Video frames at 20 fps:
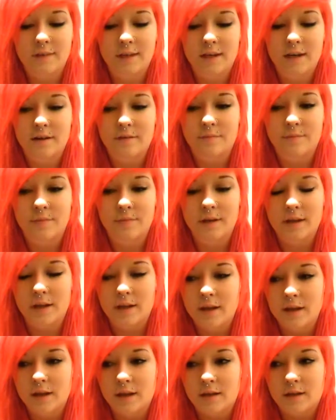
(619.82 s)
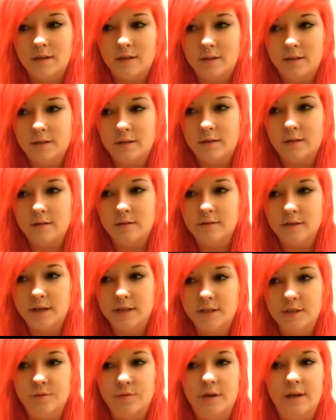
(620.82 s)
You know, you
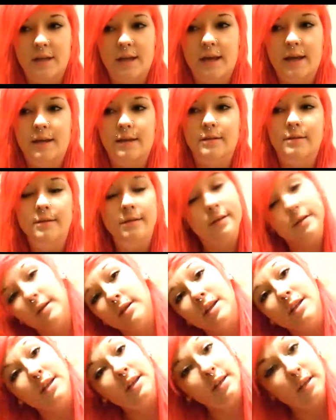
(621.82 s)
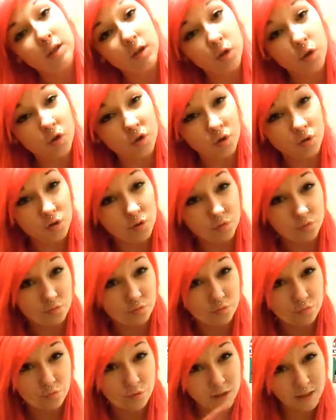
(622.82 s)
start to realize who's
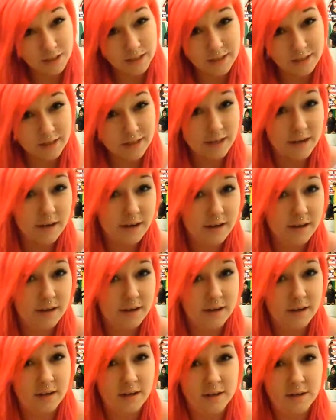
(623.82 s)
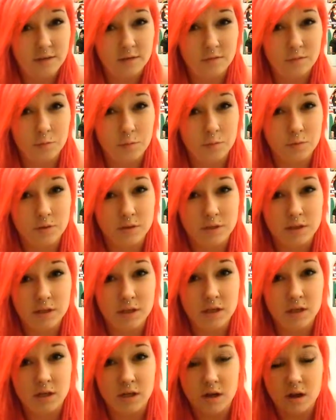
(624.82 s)
really there and who's
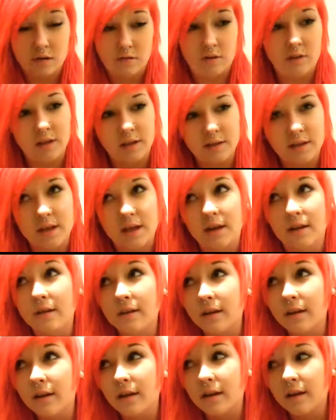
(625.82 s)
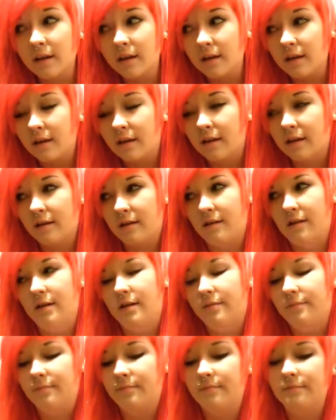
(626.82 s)
not really there.
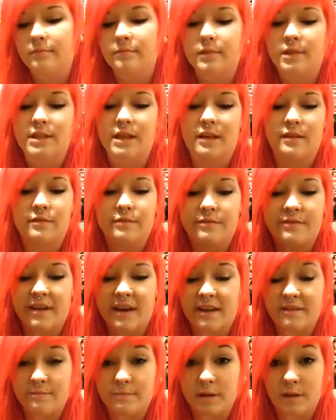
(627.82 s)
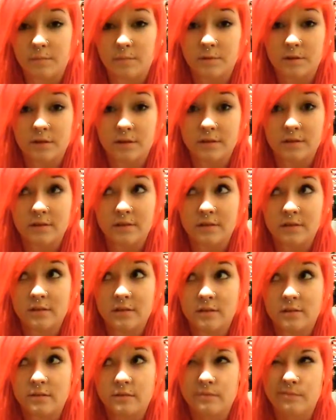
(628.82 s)
There's like 5,
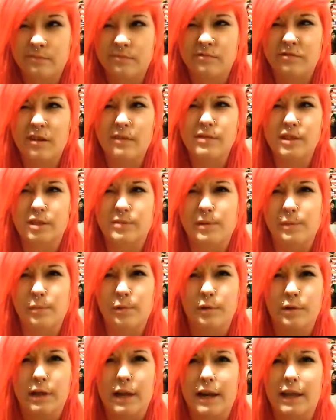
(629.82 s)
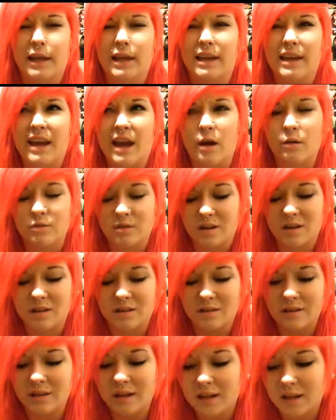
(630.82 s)
6 people that I can count
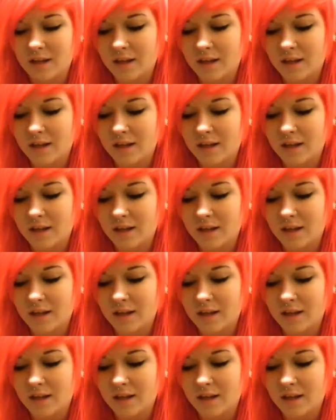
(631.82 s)
on.